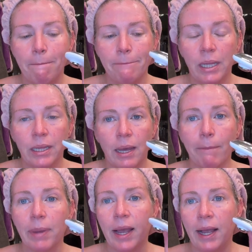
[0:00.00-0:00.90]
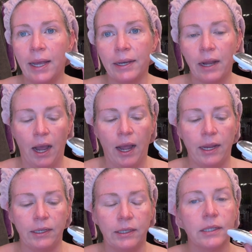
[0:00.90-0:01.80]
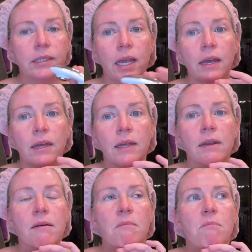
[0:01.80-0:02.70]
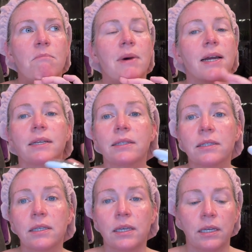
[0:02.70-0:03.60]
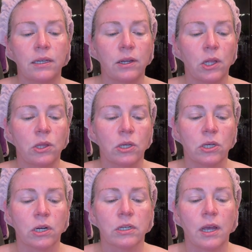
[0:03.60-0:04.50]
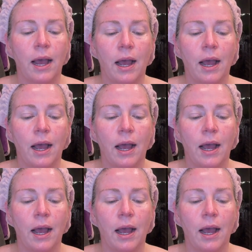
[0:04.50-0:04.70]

Plump, and Eyes and my skin looked